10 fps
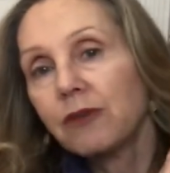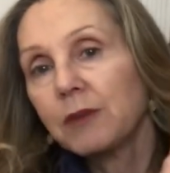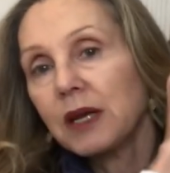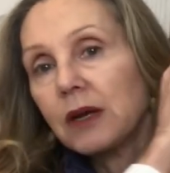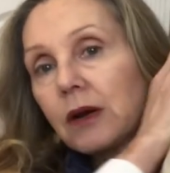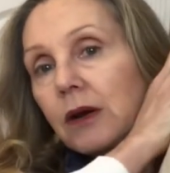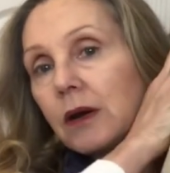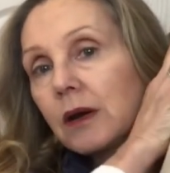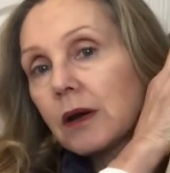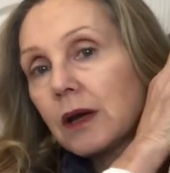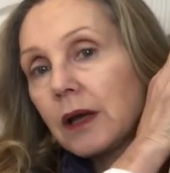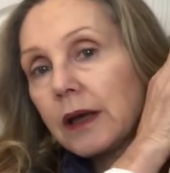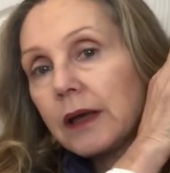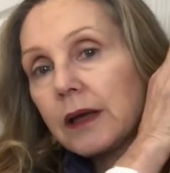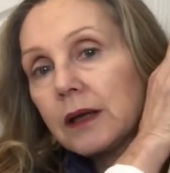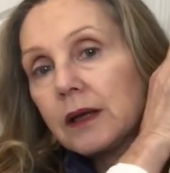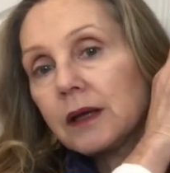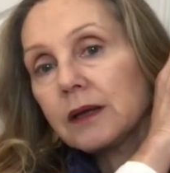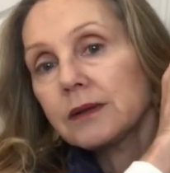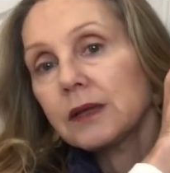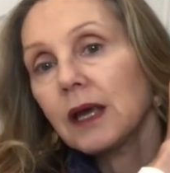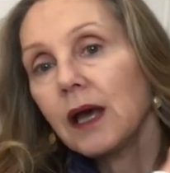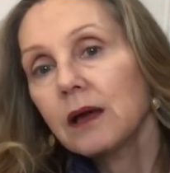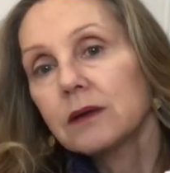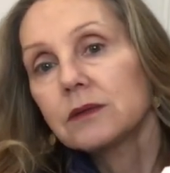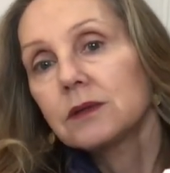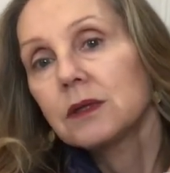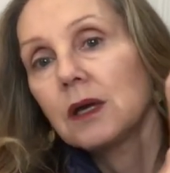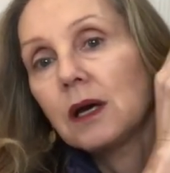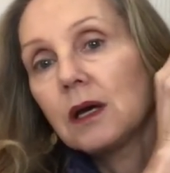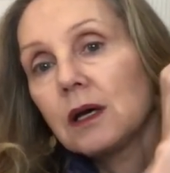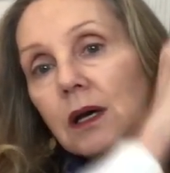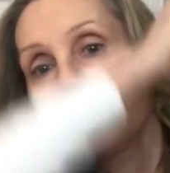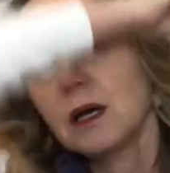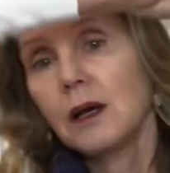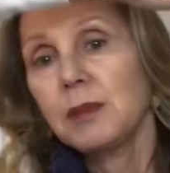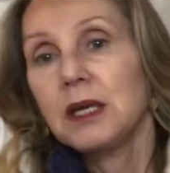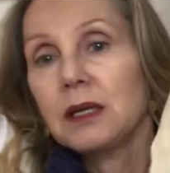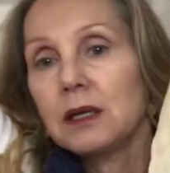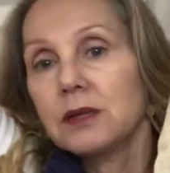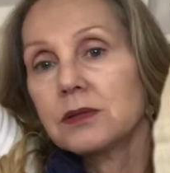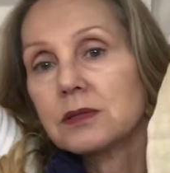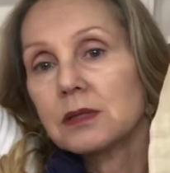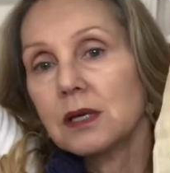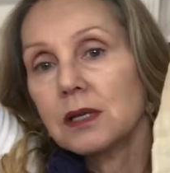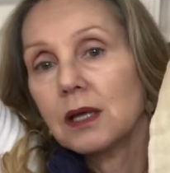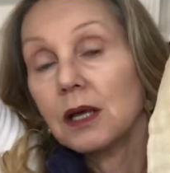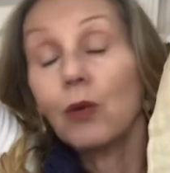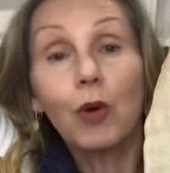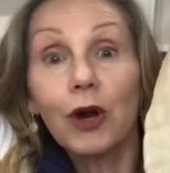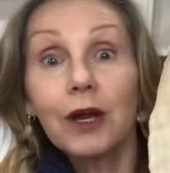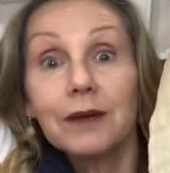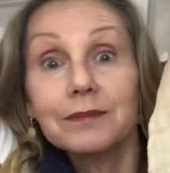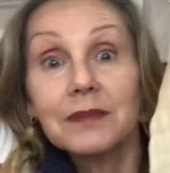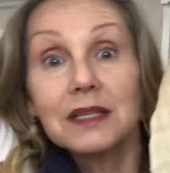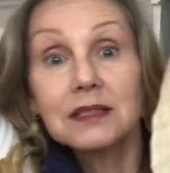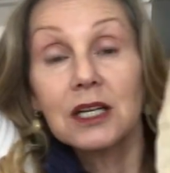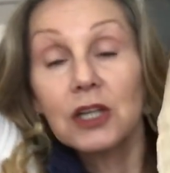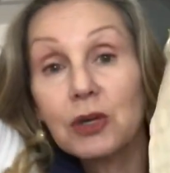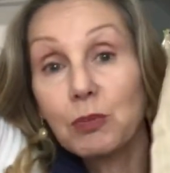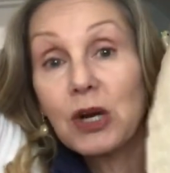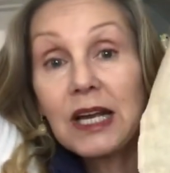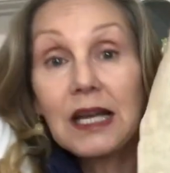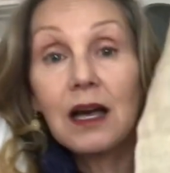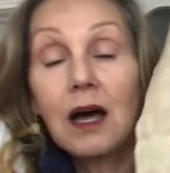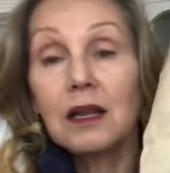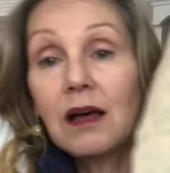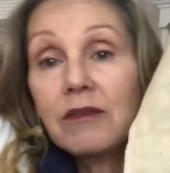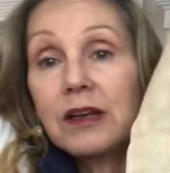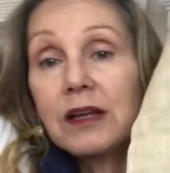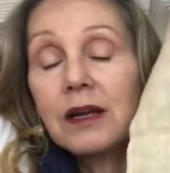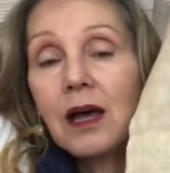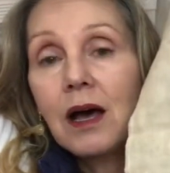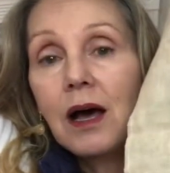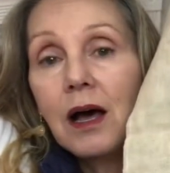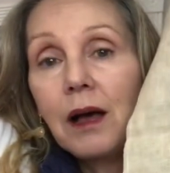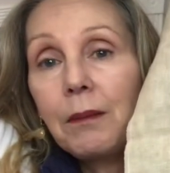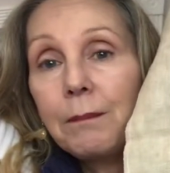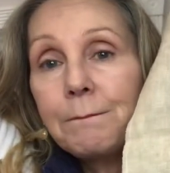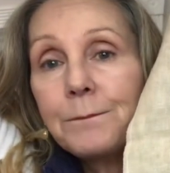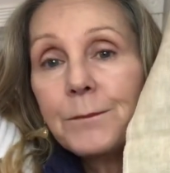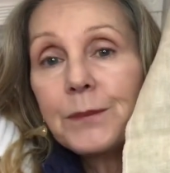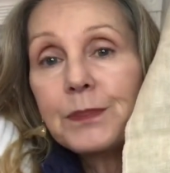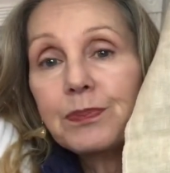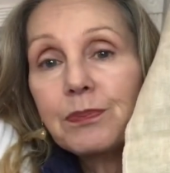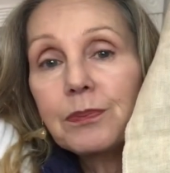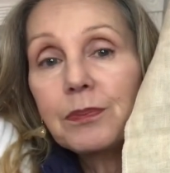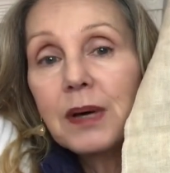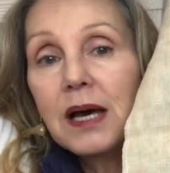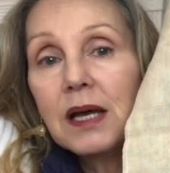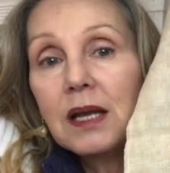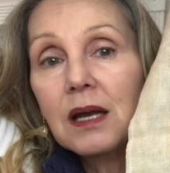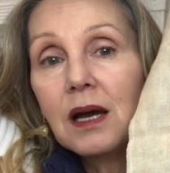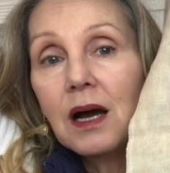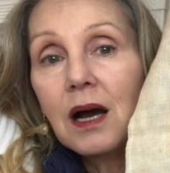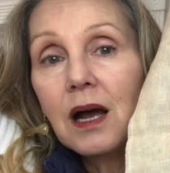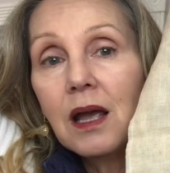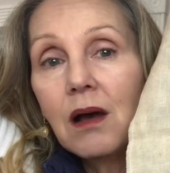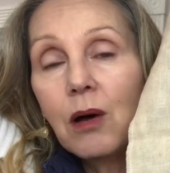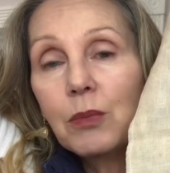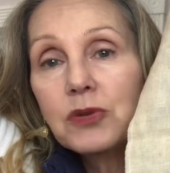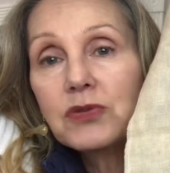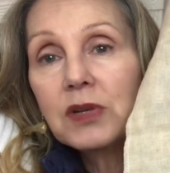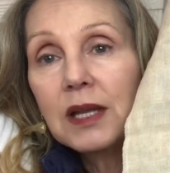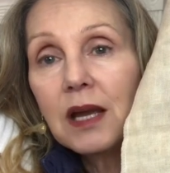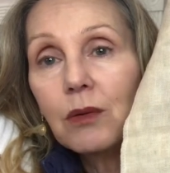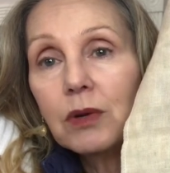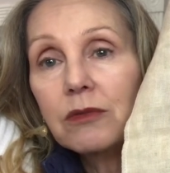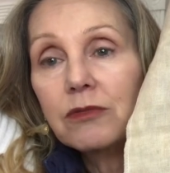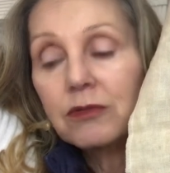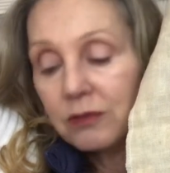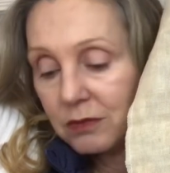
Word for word: it from here. Eh, yeah. I mean, it's it, it'll work. It's going to look pretty. I'll love it. Um, but I almost feel like I would have